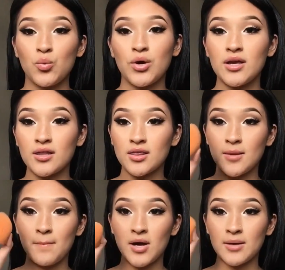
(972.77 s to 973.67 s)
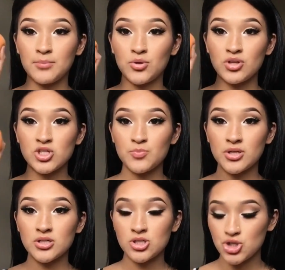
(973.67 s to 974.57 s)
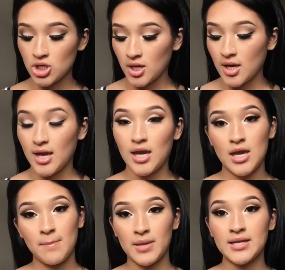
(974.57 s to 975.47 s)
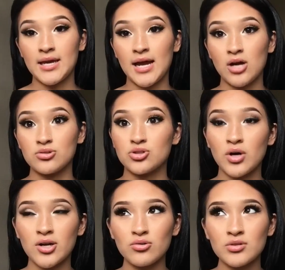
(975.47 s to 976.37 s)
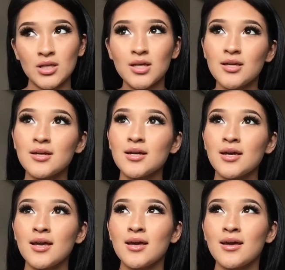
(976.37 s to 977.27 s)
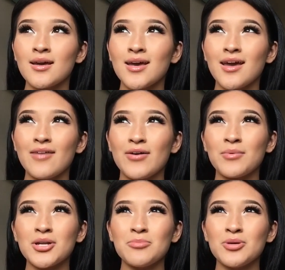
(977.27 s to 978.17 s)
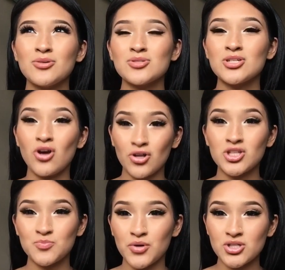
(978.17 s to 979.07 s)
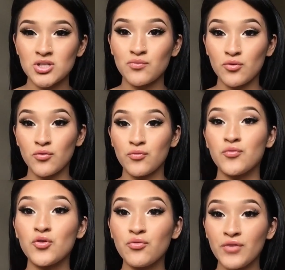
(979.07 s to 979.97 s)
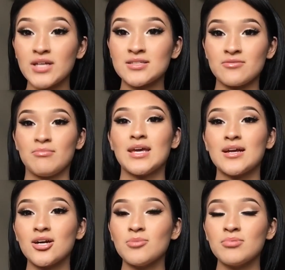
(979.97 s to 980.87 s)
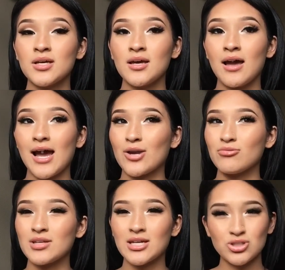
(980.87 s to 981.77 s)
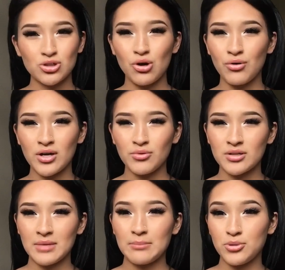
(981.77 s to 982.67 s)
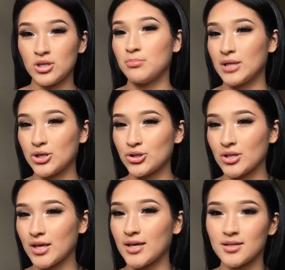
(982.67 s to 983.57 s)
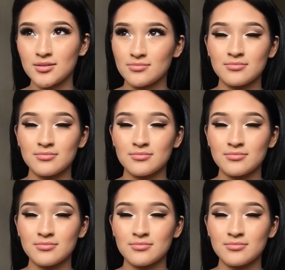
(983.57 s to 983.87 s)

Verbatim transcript: with my beauty sponge and blend that out. So I don't think, if I'm going to be using all these brushes for a full face of makeup, I don't think I should go in with my beauty blender, like,